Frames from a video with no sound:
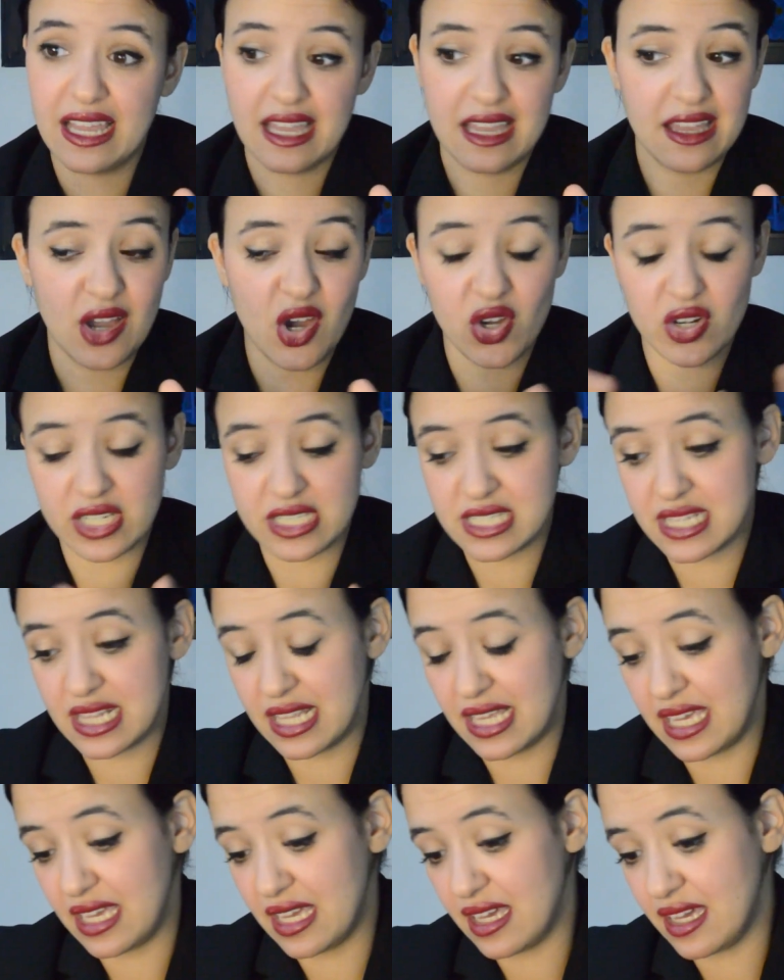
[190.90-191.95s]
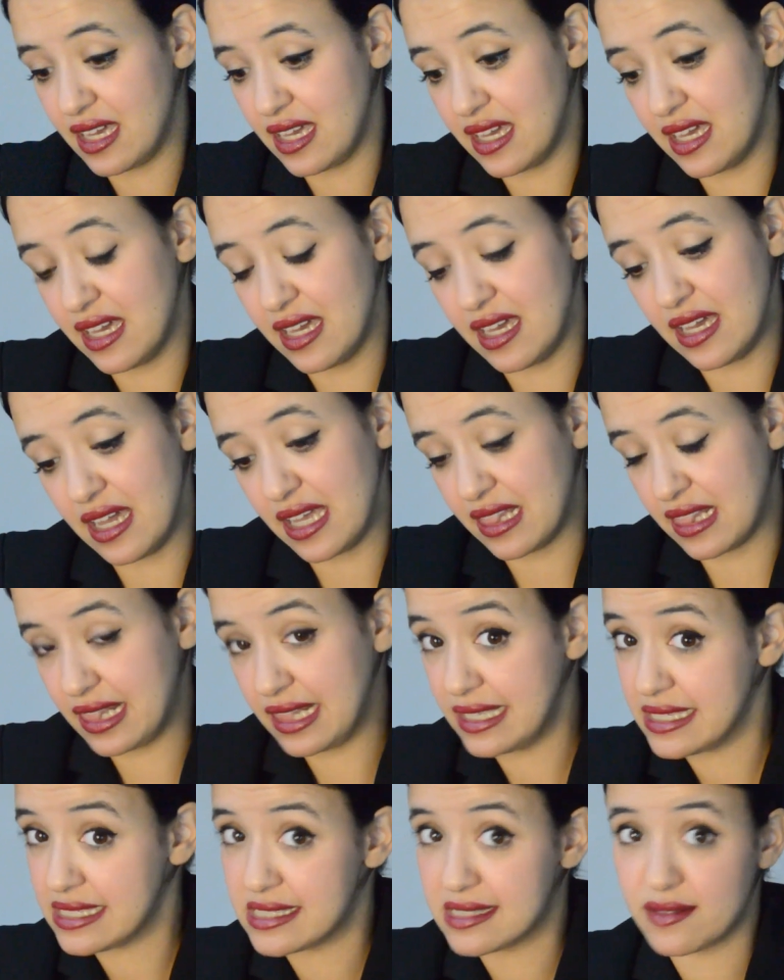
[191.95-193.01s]
honestly at
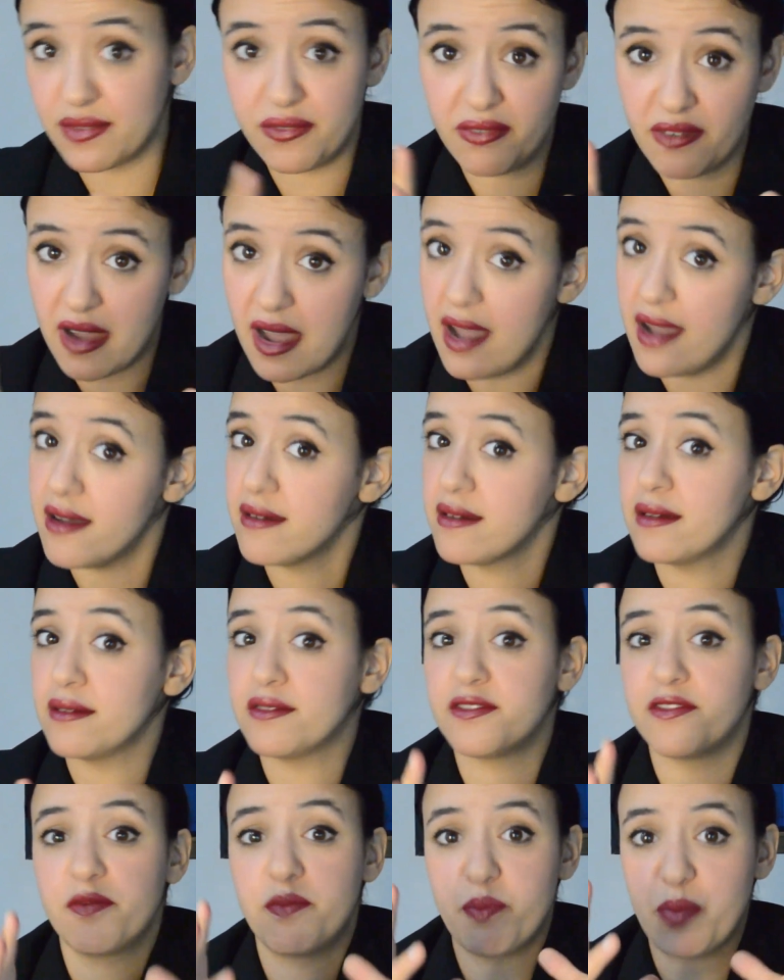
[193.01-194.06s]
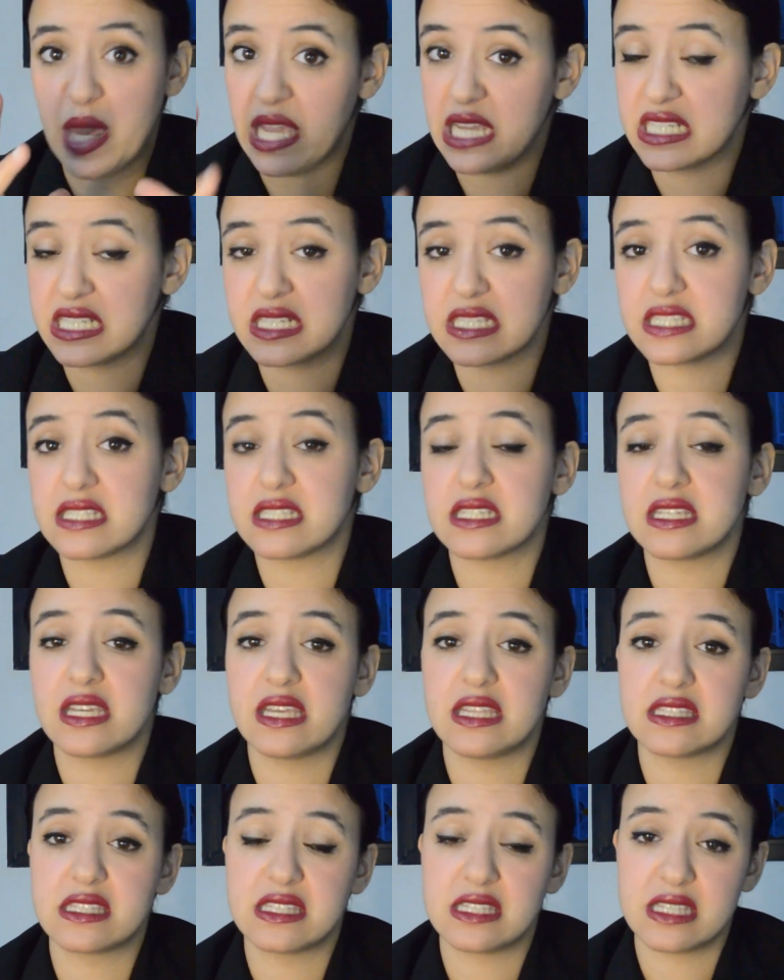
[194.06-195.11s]
least 5 pages
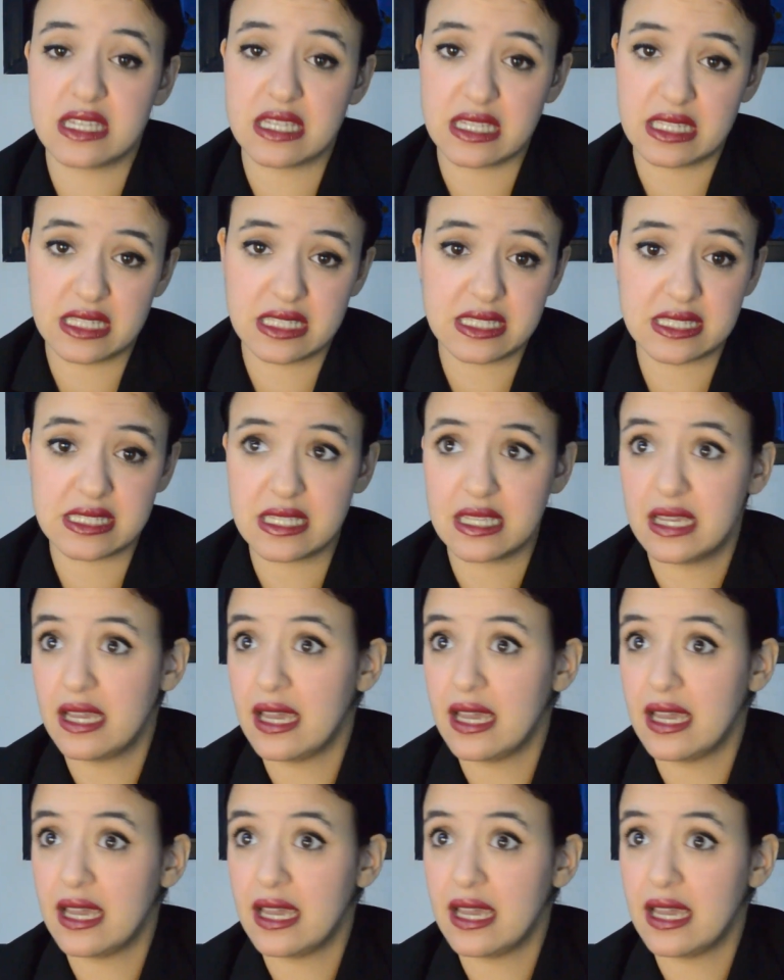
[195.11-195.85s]
it's